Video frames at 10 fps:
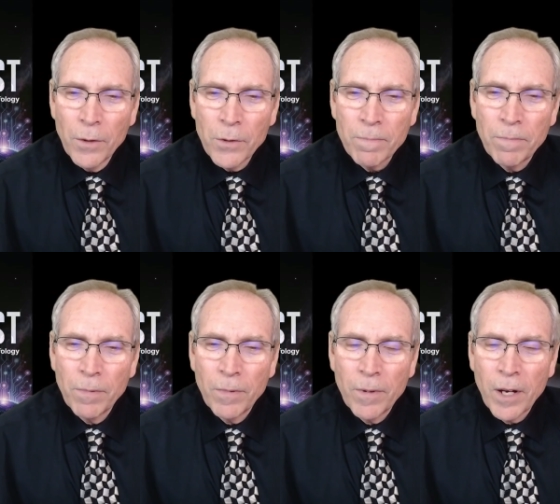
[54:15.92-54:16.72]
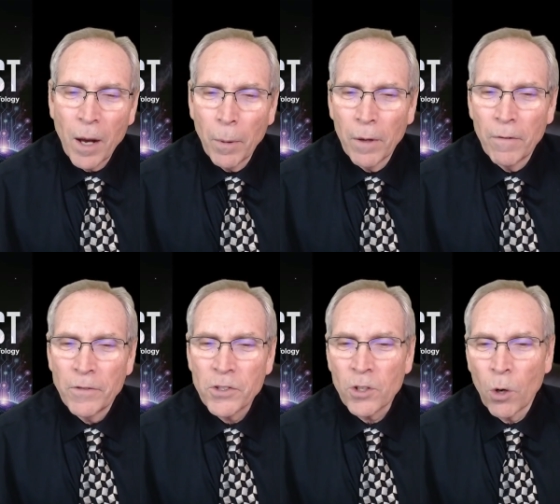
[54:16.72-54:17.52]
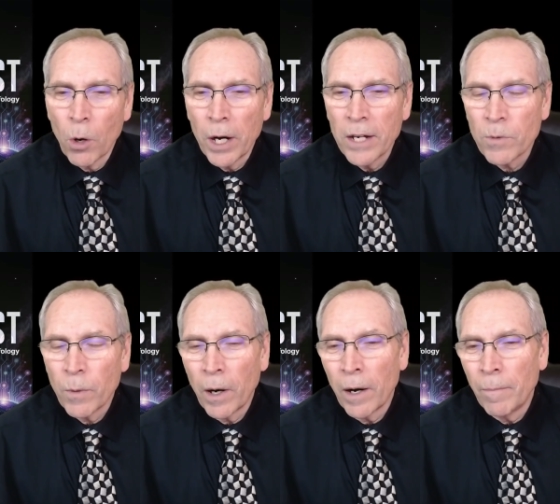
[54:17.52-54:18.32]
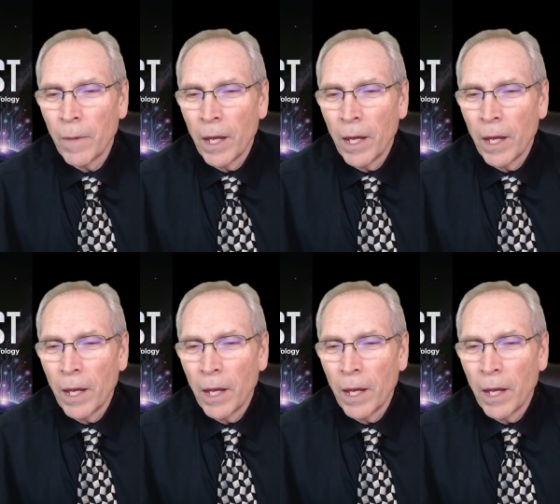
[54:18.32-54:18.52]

a couple of stories where